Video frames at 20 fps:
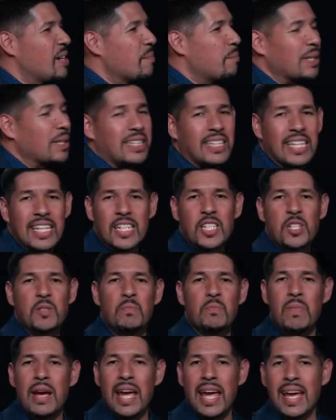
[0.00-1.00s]
But this
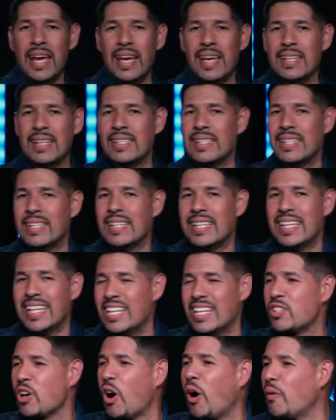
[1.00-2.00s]
man
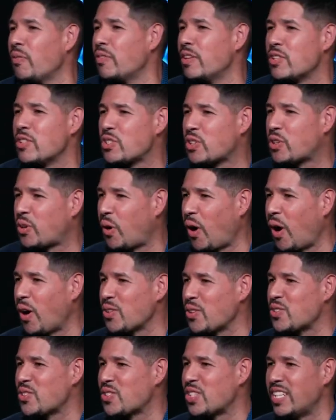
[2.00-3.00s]
is on this
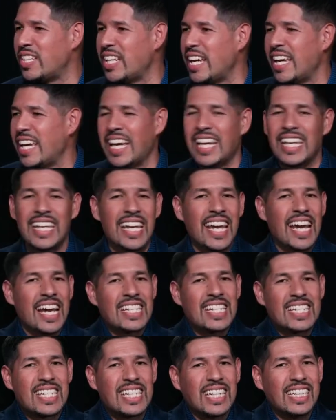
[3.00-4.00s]
cross today and he
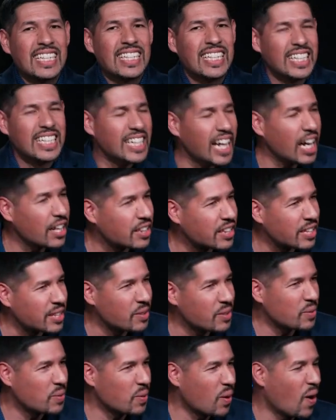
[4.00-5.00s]
has done nothing
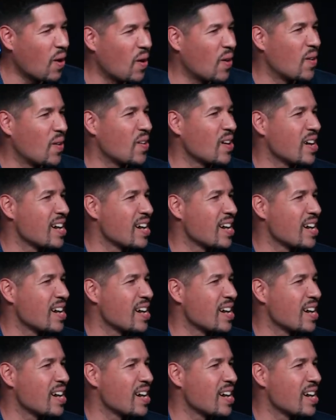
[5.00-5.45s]
wrong.